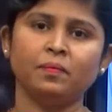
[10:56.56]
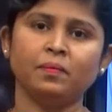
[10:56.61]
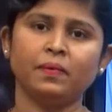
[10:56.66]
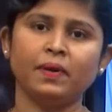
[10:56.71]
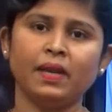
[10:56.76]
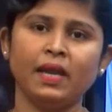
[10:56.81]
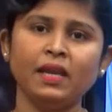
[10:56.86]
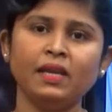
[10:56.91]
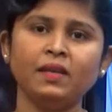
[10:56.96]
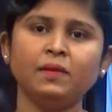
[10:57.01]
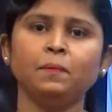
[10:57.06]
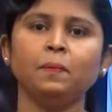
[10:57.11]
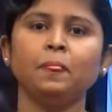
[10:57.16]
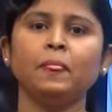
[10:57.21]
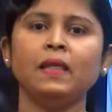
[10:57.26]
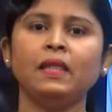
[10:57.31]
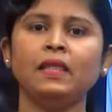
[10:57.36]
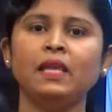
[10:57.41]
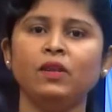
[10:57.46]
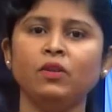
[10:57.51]
right?
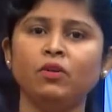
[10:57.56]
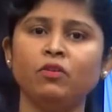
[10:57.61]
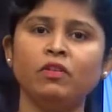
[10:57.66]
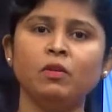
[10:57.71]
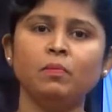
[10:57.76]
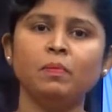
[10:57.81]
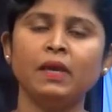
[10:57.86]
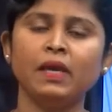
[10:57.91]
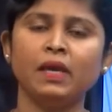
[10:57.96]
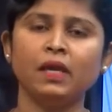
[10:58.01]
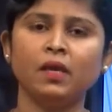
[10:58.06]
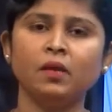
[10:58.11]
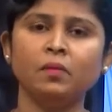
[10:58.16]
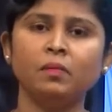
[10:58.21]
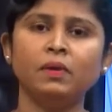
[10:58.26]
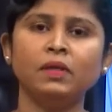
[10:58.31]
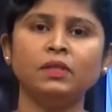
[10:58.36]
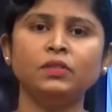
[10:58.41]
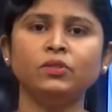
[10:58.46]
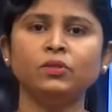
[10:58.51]
Then you will be
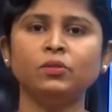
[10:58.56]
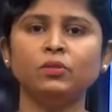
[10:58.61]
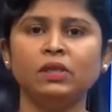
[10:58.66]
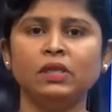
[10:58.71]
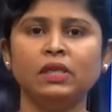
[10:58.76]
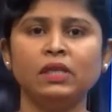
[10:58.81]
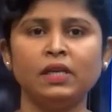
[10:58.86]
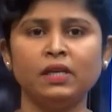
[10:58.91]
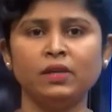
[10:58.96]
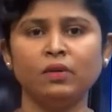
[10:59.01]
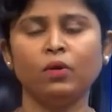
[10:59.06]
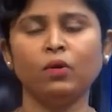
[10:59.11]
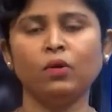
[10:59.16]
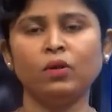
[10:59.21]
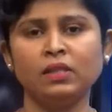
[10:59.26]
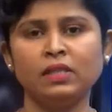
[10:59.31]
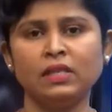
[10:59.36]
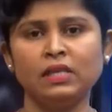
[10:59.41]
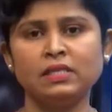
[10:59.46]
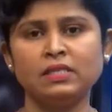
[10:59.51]
able to learn
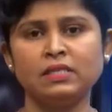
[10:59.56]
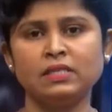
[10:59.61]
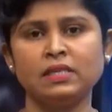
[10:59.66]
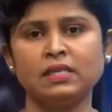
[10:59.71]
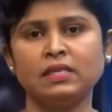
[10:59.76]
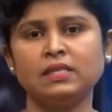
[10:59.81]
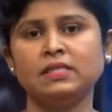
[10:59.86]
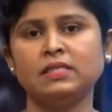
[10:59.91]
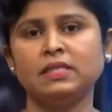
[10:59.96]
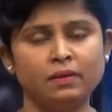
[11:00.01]
all these things